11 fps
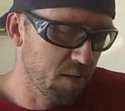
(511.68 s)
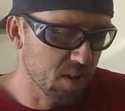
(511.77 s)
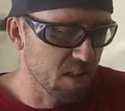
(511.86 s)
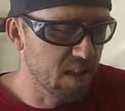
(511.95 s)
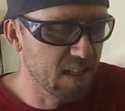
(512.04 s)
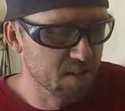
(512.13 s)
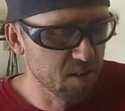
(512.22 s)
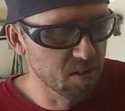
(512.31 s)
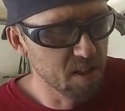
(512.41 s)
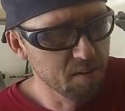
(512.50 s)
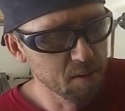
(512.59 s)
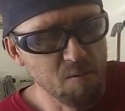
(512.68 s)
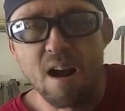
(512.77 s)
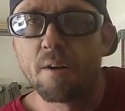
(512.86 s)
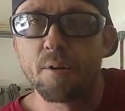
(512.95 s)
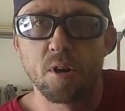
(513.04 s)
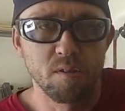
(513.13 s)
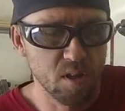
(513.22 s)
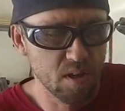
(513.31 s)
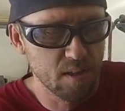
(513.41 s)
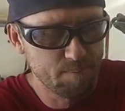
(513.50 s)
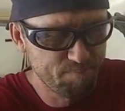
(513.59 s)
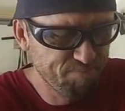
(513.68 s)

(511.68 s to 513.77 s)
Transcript: those a nice little even round over to